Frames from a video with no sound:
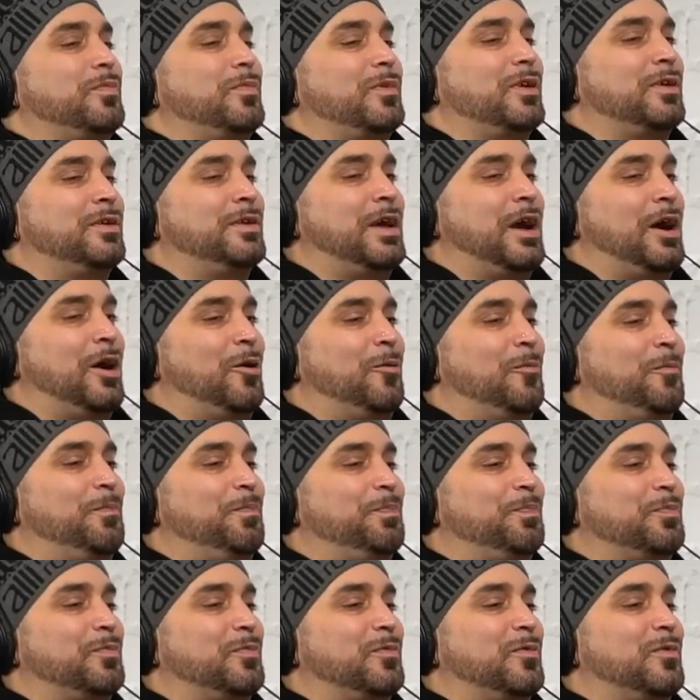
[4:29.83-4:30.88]
Now,
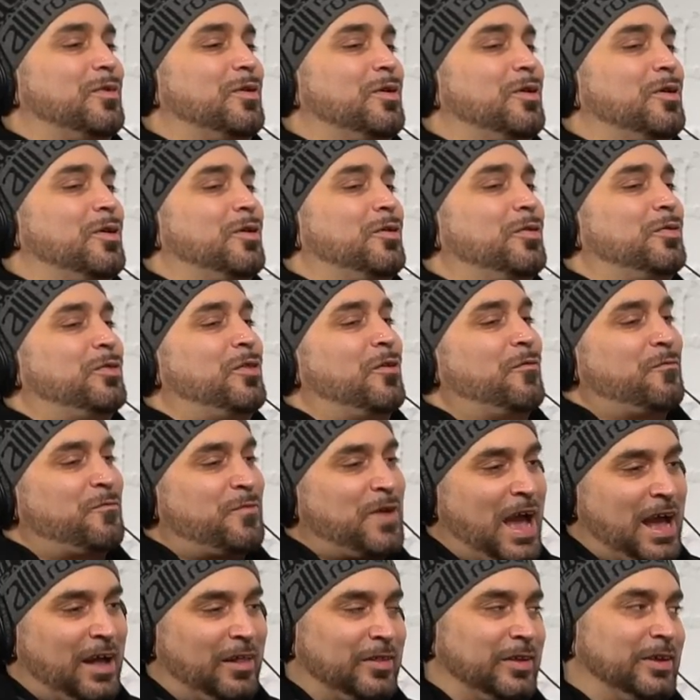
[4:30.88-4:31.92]
the
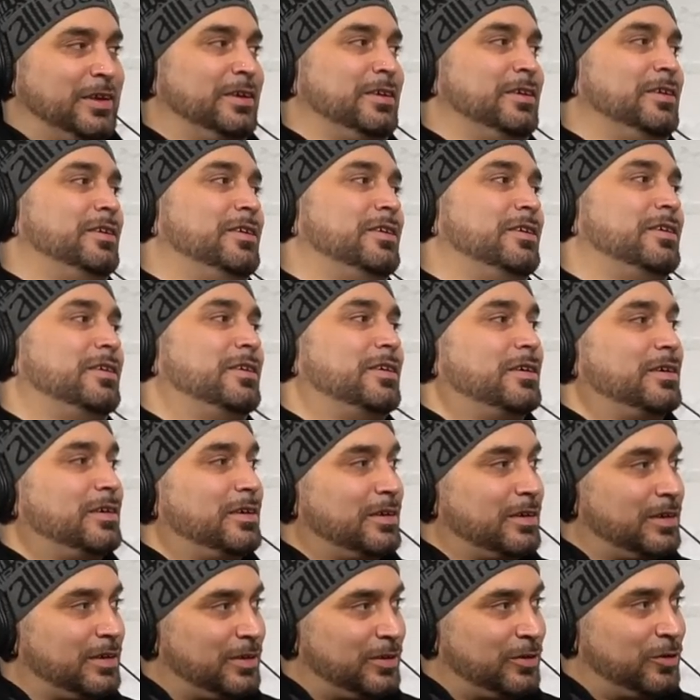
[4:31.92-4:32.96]
Valley,
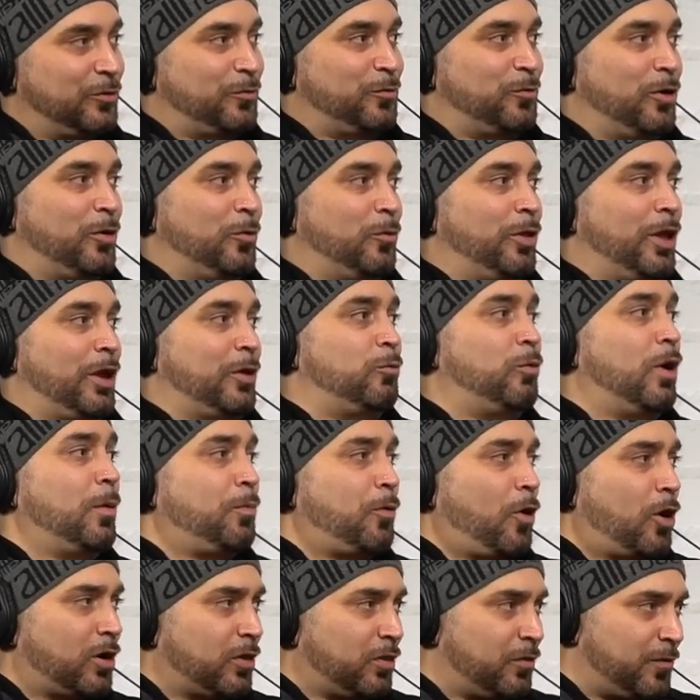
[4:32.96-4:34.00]
you're from, like, what
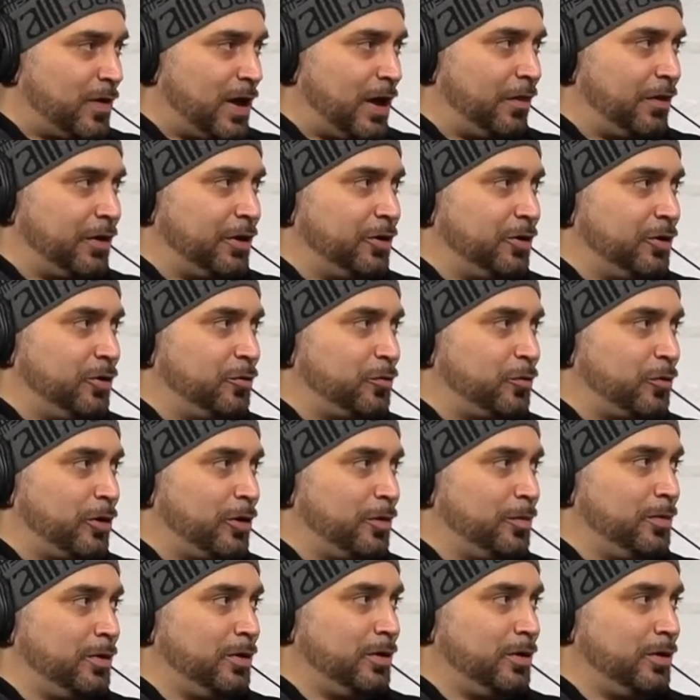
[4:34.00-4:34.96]
part of the Valley are you from?